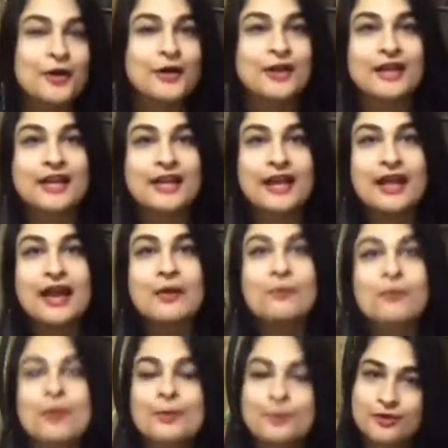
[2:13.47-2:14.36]
Okay,
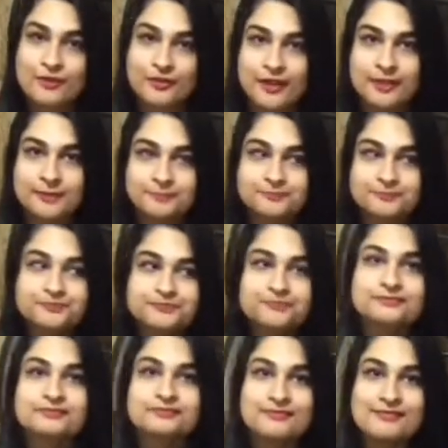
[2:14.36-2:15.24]
and one more thing.
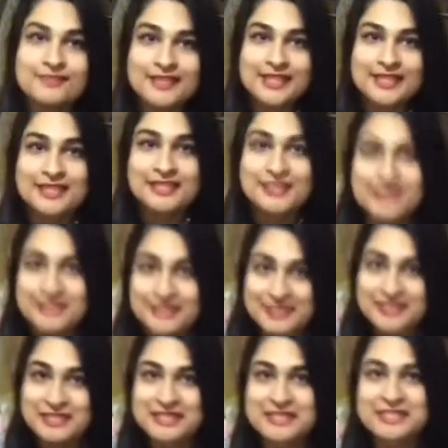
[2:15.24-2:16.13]

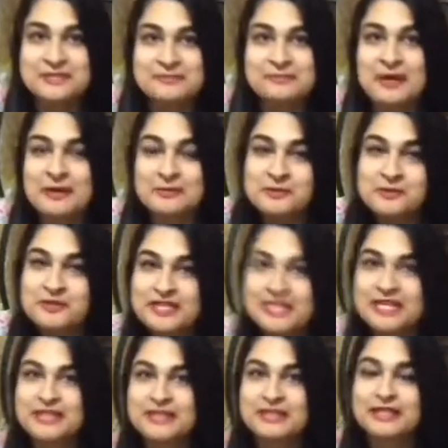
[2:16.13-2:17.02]
This is
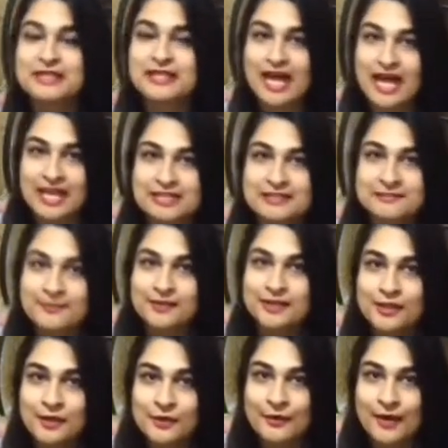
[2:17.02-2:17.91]
probably the last
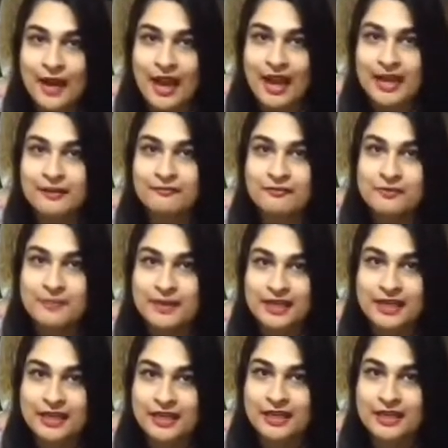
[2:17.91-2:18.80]
video I ever
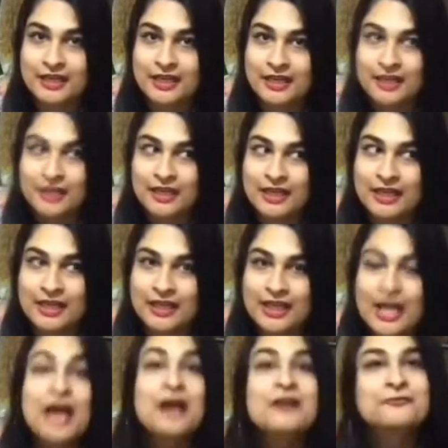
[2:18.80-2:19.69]
make
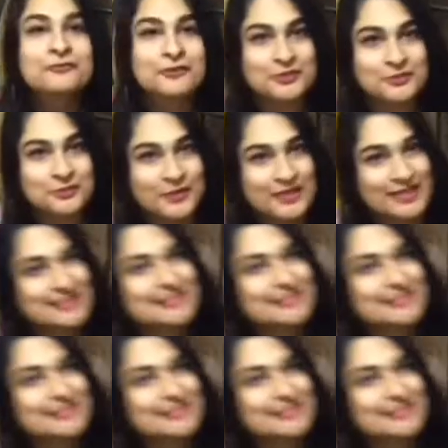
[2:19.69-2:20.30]
for twenty